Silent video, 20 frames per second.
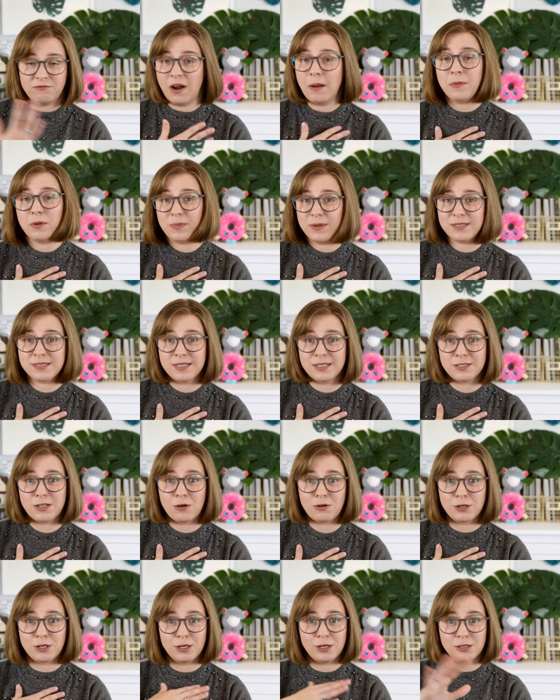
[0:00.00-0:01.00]
from a
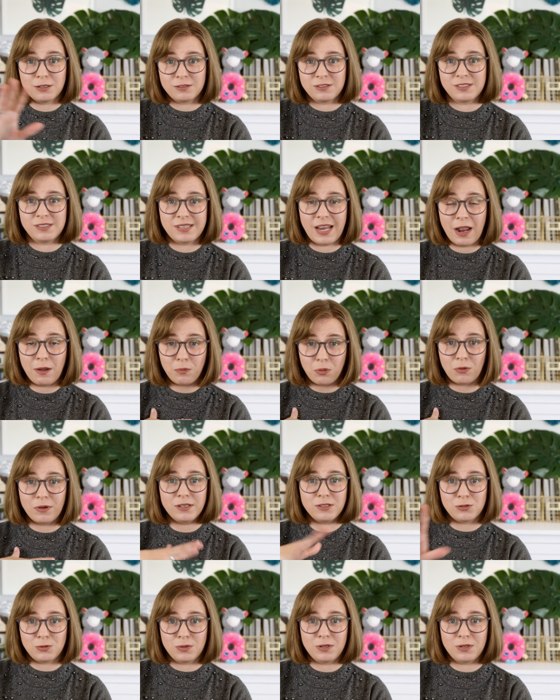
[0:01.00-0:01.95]
business owner standpoint